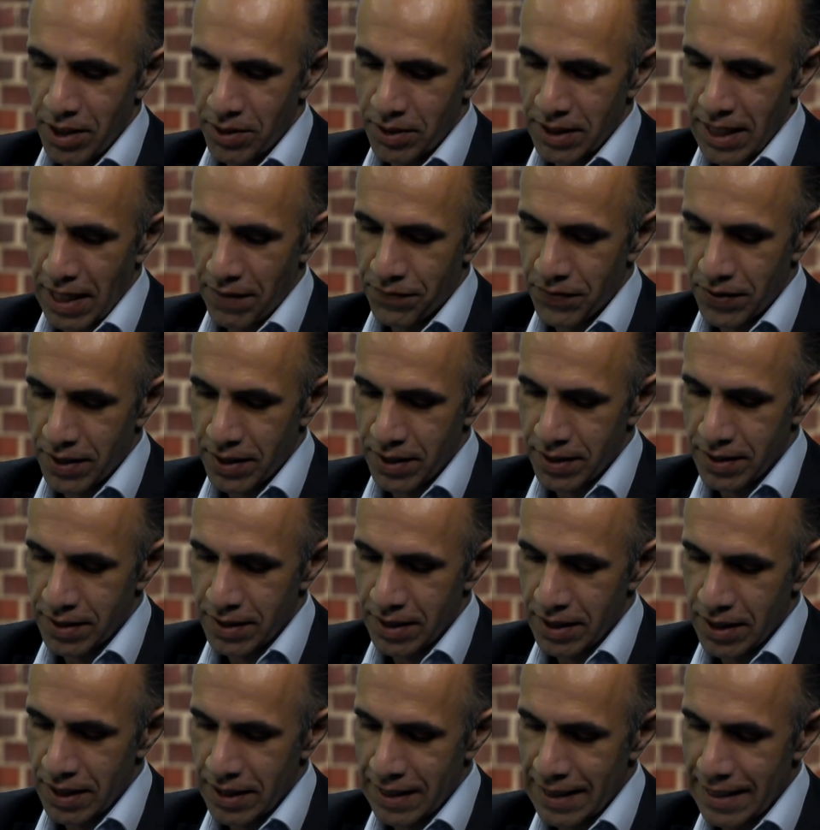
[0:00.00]
at
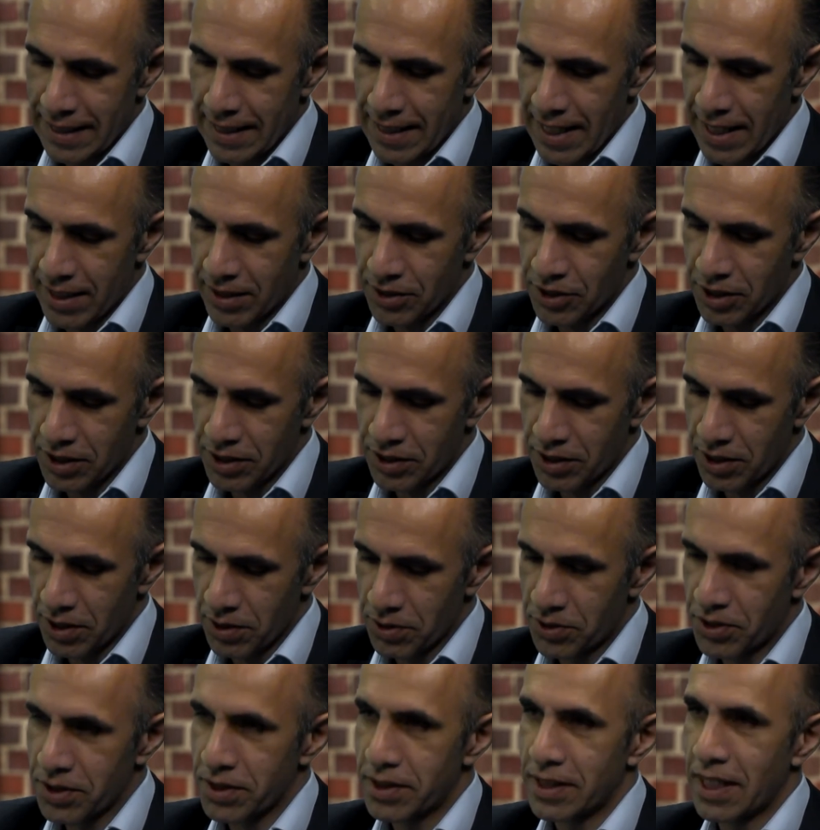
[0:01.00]
African Clean Energy
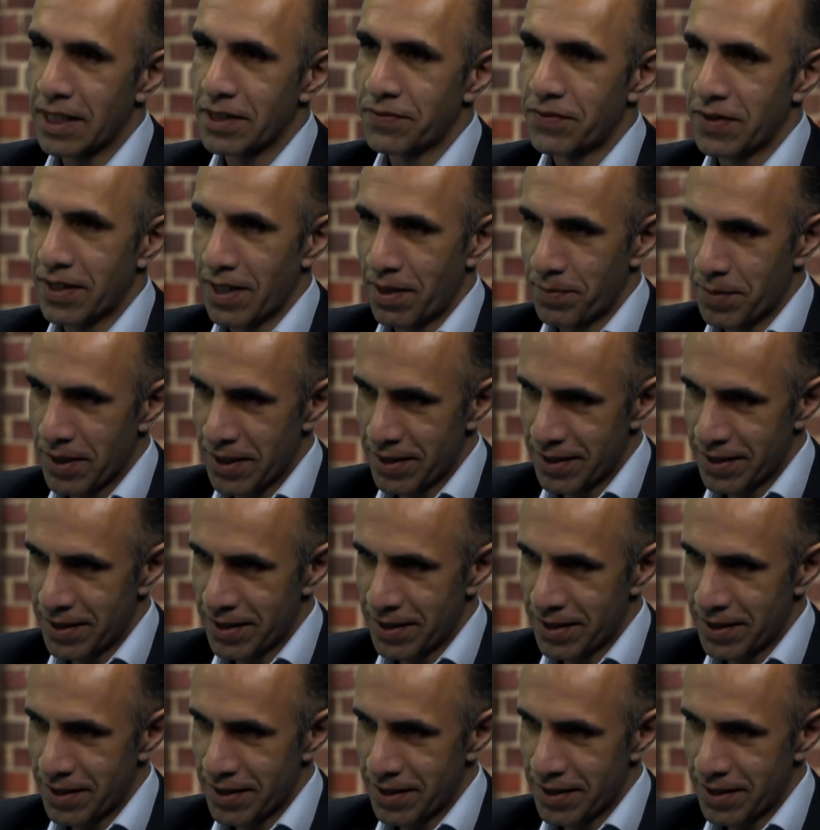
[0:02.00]
Solutions, thanks for coming in